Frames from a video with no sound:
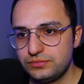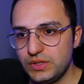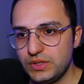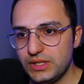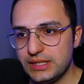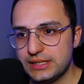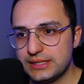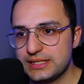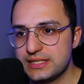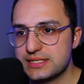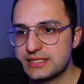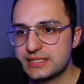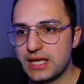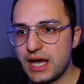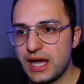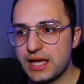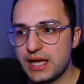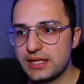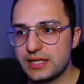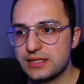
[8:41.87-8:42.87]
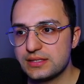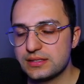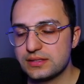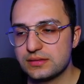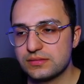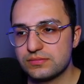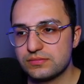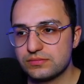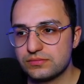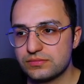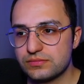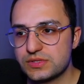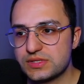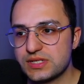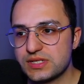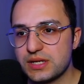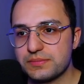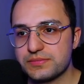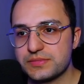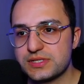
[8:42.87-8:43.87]
decide
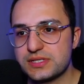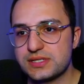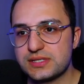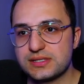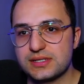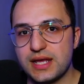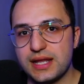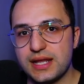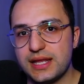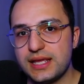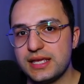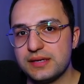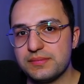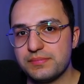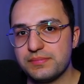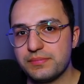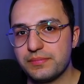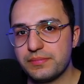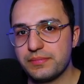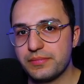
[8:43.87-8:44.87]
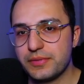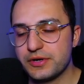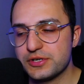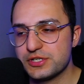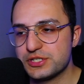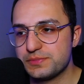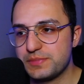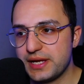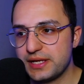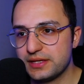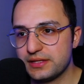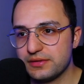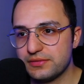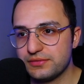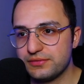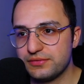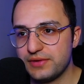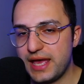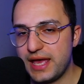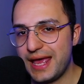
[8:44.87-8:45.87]
some stunning
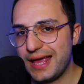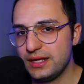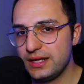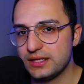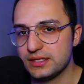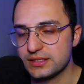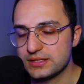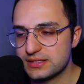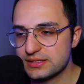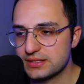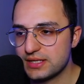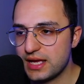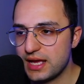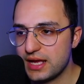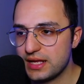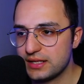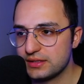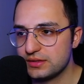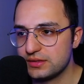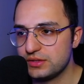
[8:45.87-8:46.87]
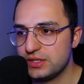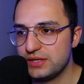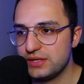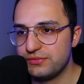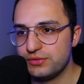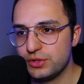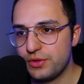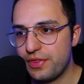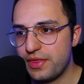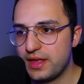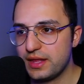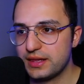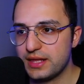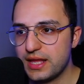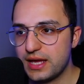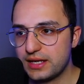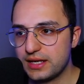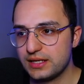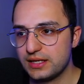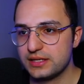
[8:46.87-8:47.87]
perspective angles, and if you think
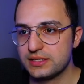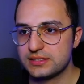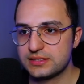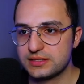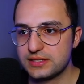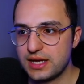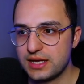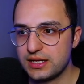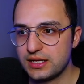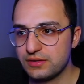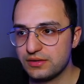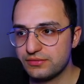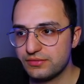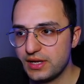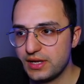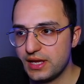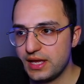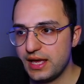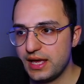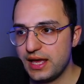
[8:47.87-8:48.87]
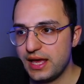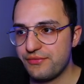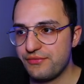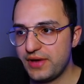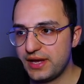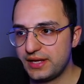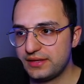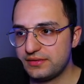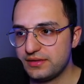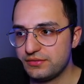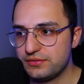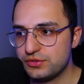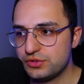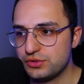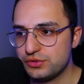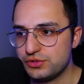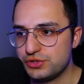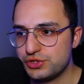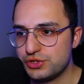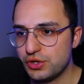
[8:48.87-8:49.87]
like it is kind of effective
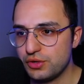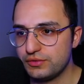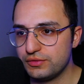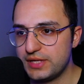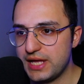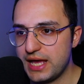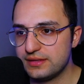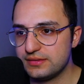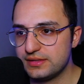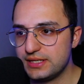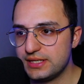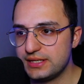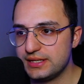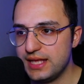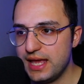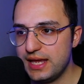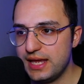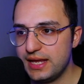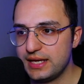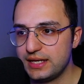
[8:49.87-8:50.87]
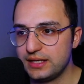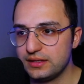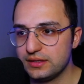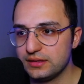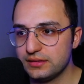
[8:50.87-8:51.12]
to show that in that angle,